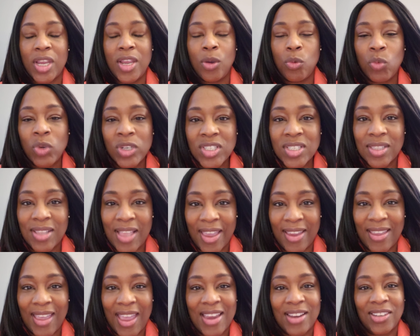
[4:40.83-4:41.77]
it was
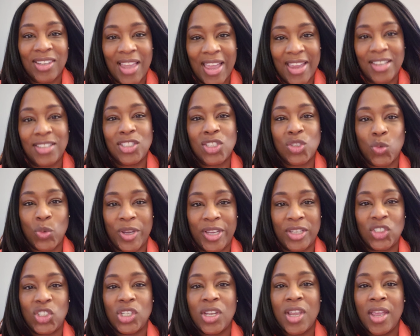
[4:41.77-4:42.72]
like a light
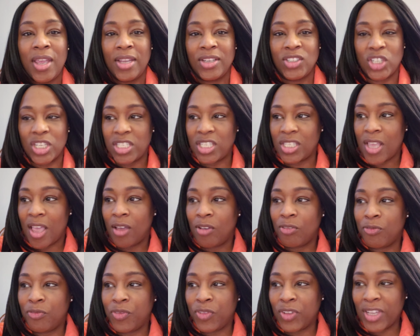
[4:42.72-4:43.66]
switch just
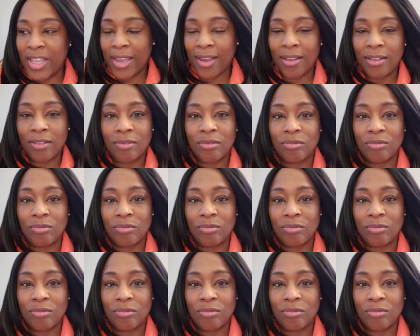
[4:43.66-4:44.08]
flicked.